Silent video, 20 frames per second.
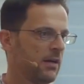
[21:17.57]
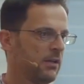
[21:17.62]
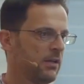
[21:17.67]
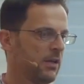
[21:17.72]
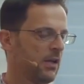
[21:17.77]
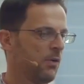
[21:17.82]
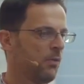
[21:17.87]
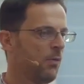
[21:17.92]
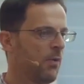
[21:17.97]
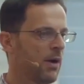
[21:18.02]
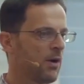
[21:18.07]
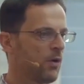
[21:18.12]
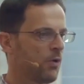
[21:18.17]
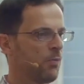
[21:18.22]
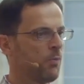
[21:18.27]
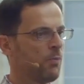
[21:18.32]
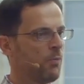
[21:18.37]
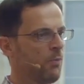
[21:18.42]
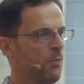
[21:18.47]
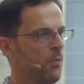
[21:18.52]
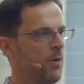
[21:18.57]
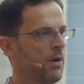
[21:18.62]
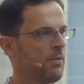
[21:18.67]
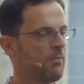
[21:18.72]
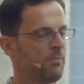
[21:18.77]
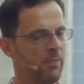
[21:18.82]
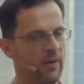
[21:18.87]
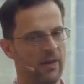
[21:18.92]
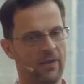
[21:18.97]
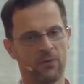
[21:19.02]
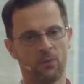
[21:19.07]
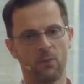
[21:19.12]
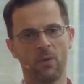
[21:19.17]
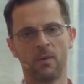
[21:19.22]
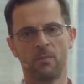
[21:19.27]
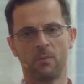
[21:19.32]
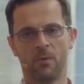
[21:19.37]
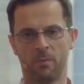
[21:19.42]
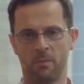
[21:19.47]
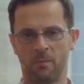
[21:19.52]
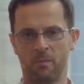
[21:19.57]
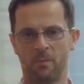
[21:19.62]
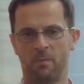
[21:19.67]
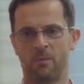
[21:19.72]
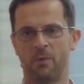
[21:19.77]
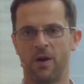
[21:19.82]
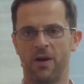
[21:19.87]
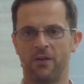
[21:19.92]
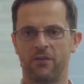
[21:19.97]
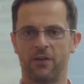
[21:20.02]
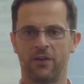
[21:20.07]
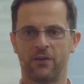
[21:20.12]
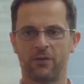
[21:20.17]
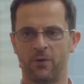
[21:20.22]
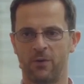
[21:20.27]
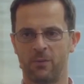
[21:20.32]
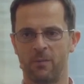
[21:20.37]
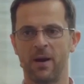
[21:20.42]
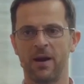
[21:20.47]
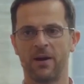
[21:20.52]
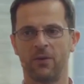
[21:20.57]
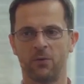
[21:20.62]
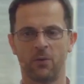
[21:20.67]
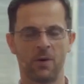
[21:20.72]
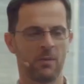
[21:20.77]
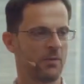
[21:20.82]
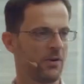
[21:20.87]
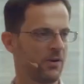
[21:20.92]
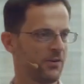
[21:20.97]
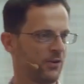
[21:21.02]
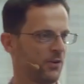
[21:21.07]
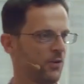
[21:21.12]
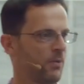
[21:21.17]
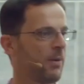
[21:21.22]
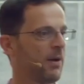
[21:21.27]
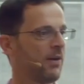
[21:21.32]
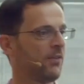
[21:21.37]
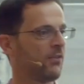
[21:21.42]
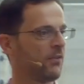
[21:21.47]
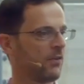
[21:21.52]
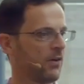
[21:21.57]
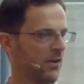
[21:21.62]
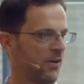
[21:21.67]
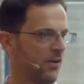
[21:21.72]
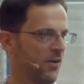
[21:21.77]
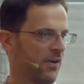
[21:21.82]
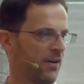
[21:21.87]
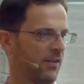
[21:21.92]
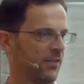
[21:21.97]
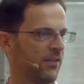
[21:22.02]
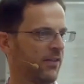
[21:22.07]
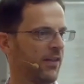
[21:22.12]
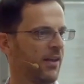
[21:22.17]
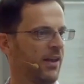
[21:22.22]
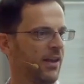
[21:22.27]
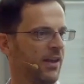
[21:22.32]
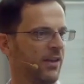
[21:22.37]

One plus one more project or minus one project, nobody's going to notice.